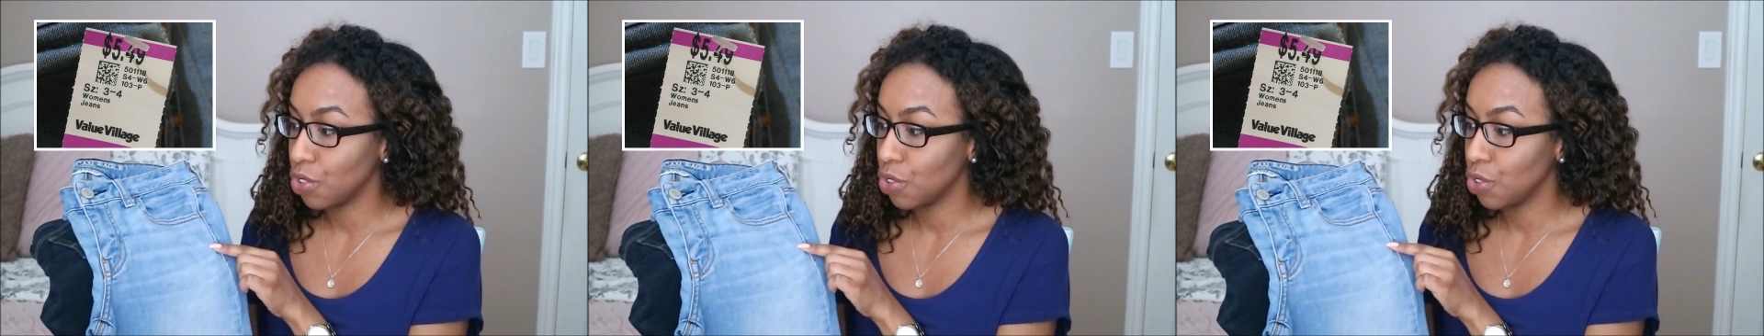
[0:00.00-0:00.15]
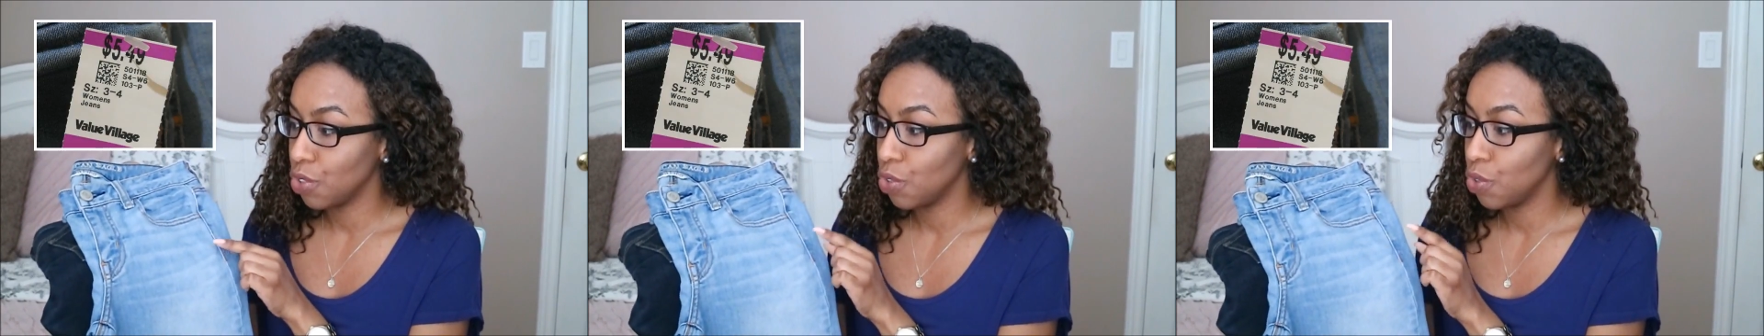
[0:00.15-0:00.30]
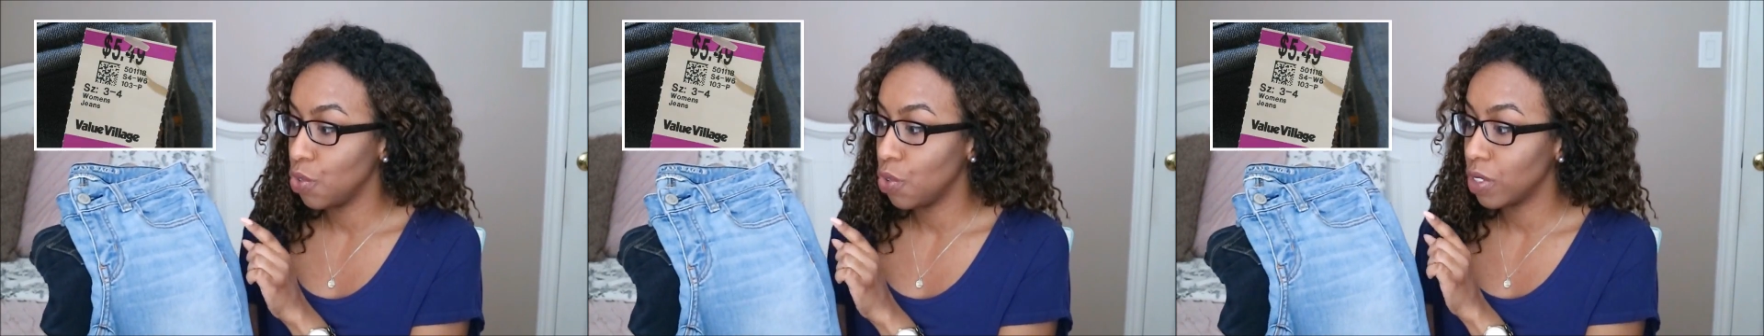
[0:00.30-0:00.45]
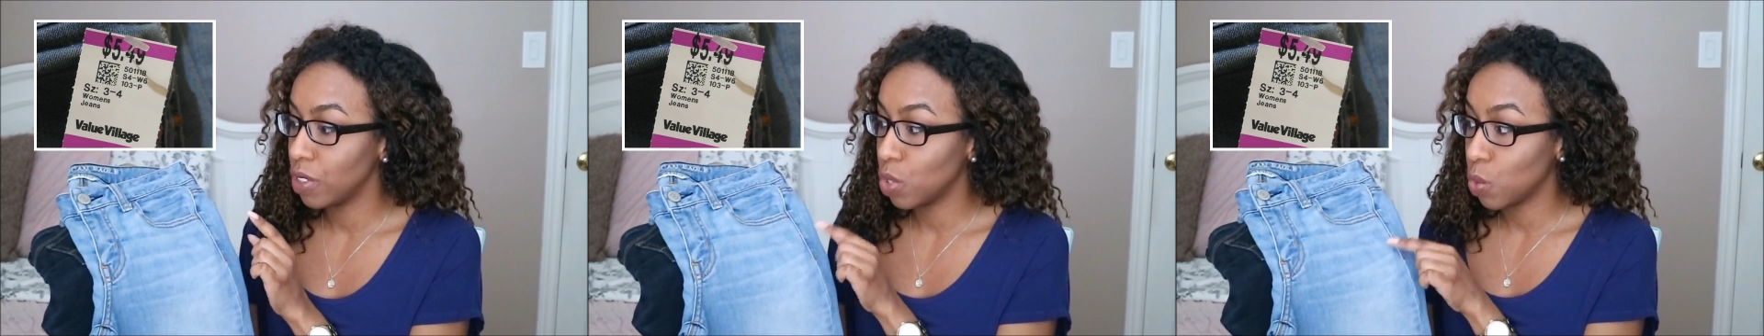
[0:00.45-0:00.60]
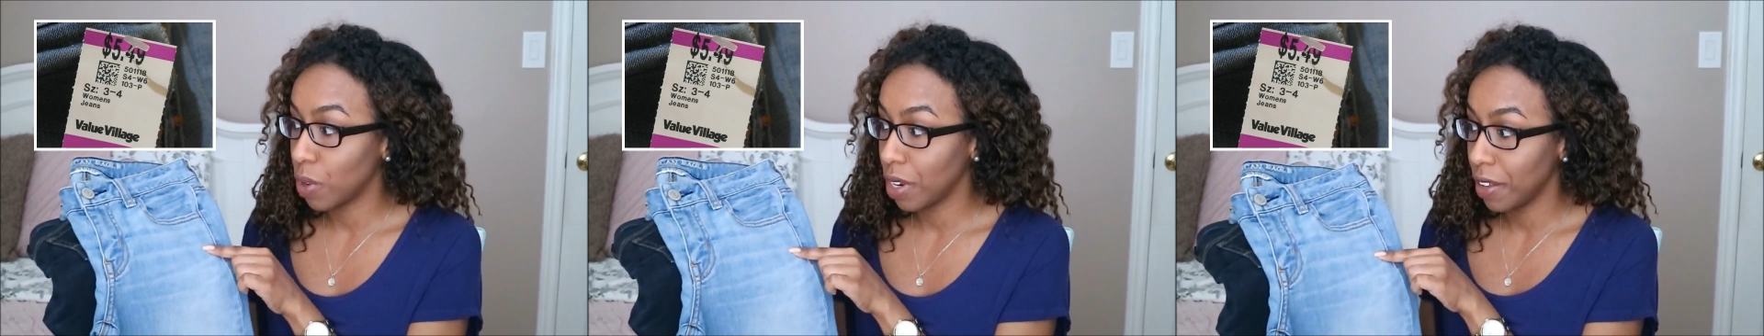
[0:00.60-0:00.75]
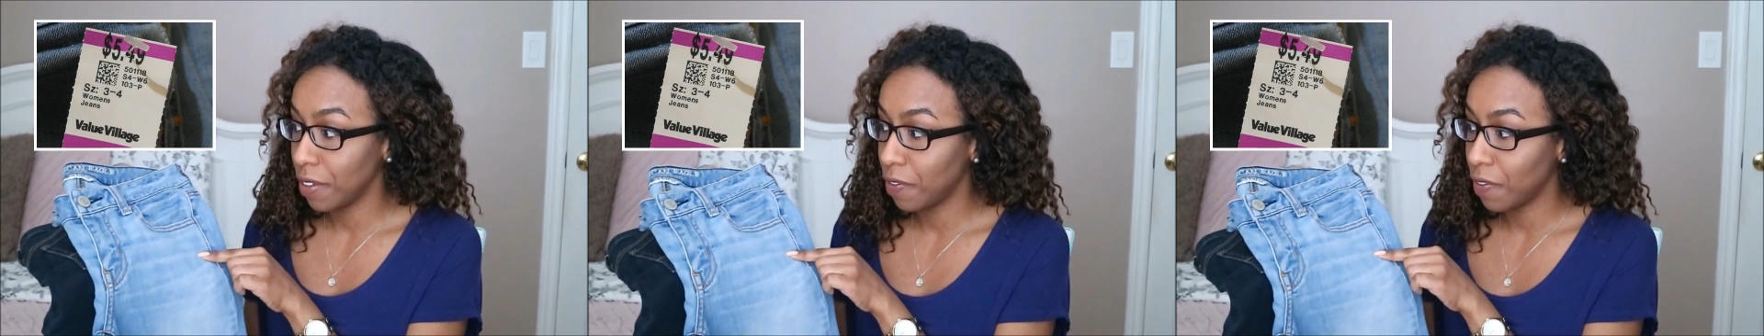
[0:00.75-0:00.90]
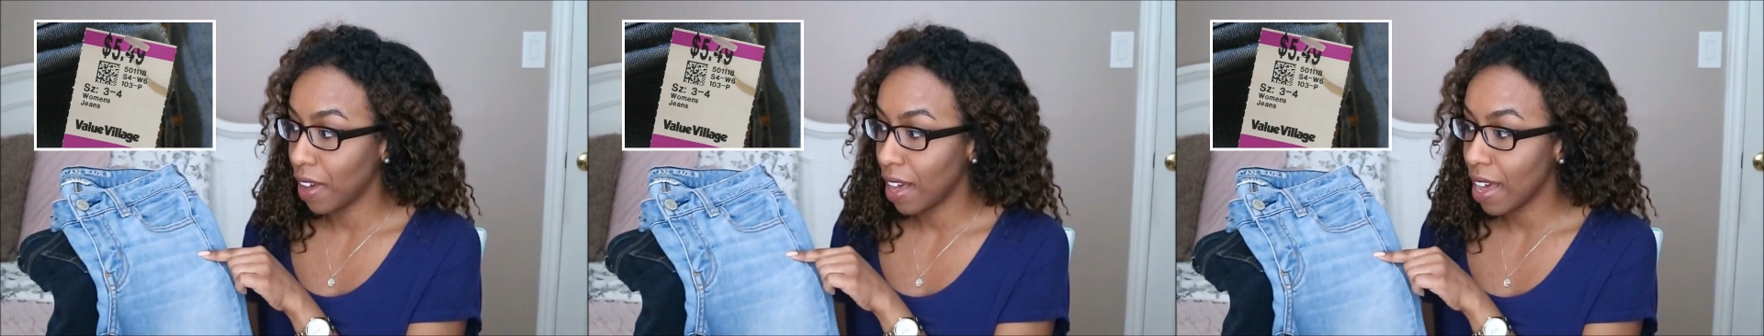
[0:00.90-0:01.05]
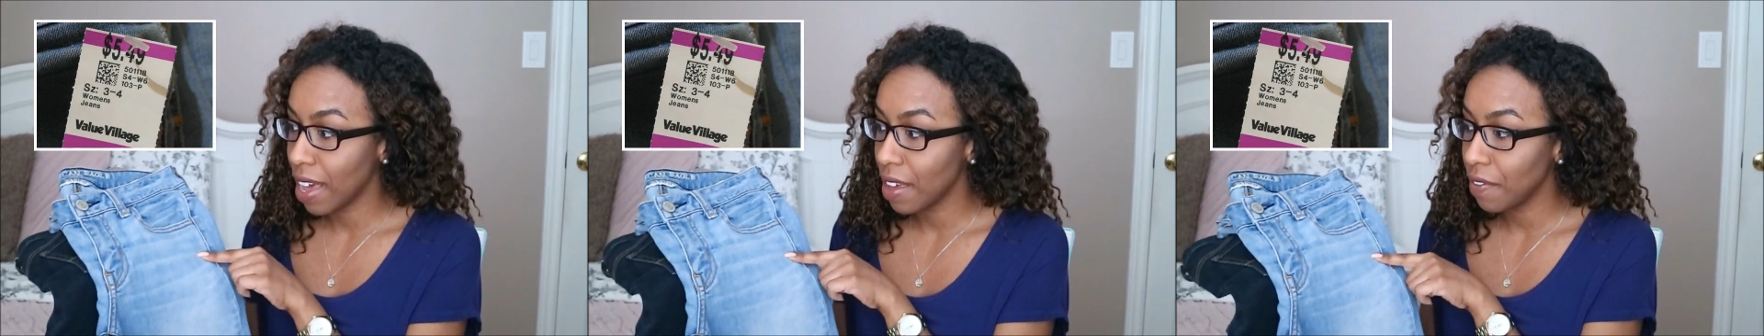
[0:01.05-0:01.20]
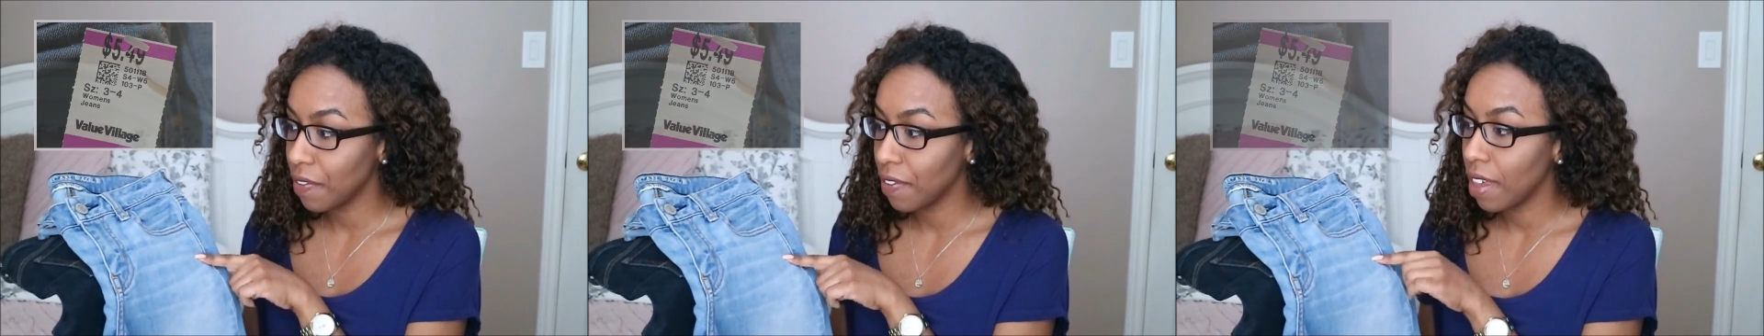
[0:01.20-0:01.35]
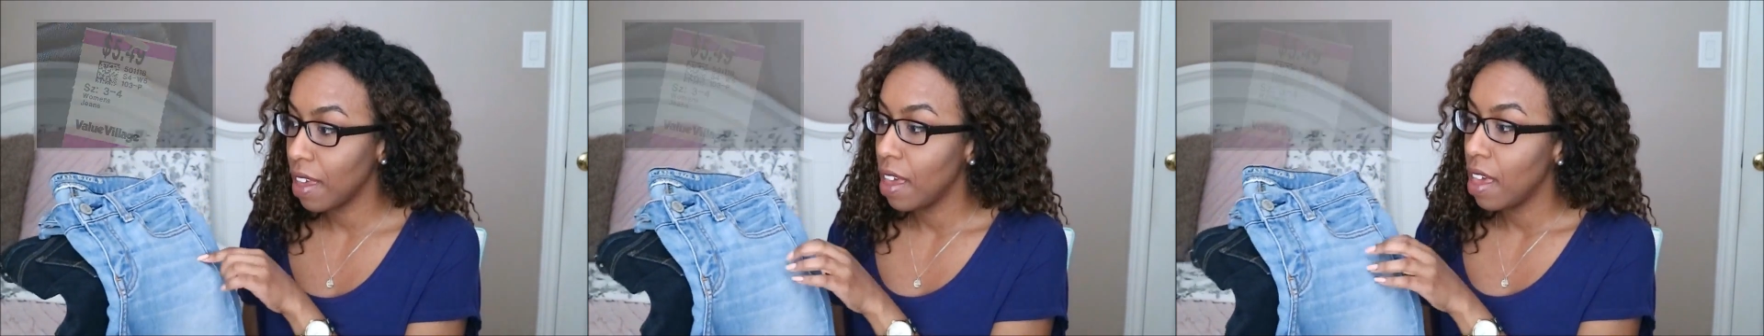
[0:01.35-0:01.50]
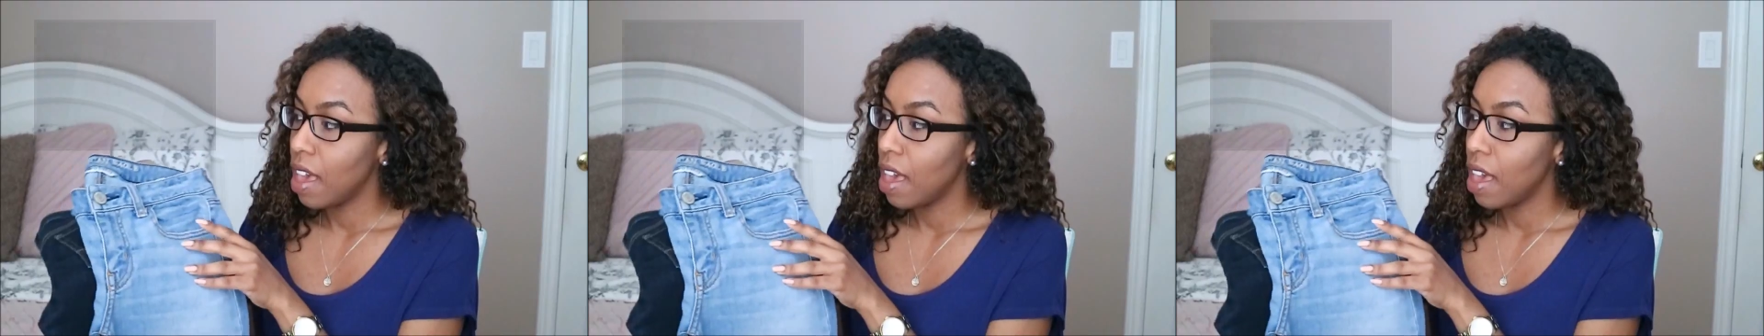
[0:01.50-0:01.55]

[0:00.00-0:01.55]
$2.25